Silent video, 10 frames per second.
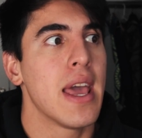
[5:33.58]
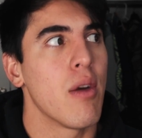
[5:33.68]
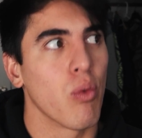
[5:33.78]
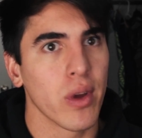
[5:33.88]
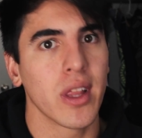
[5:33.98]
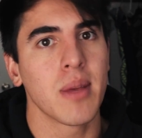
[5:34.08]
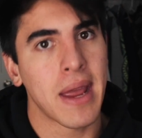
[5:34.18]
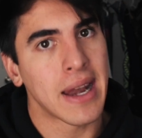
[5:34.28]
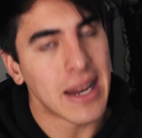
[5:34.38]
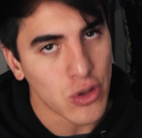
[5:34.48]
it really
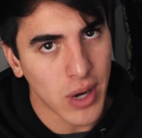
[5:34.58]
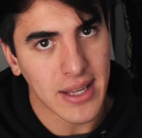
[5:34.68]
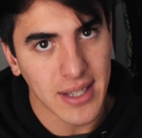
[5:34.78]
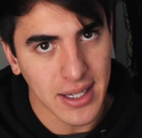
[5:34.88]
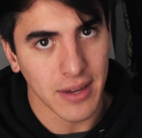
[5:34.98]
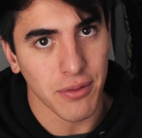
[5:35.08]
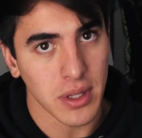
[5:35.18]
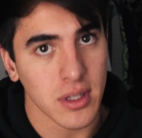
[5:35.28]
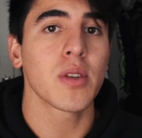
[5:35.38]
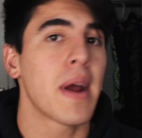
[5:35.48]
made a drastic
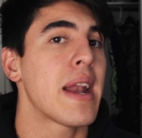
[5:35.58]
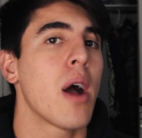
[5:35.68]
difference. So right